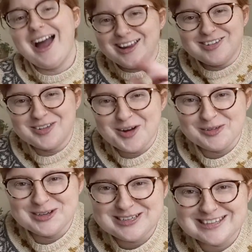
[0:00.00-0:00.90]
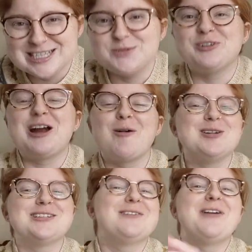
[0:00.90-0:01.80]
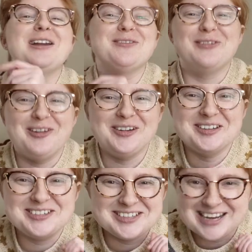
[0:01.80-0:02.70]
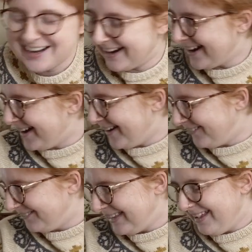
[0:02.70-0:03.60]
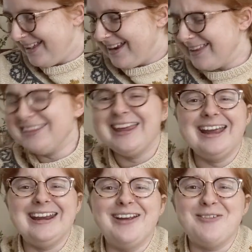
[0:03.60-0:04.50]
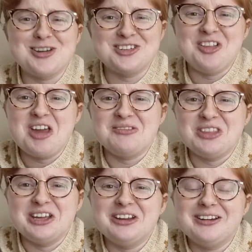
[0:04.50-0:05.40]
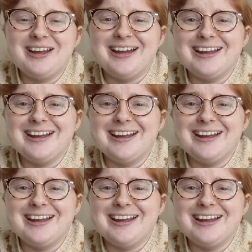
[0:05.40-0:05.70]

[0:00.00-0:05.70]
I could go into this for hours. I find it very entertaining. And then I watched a lot of the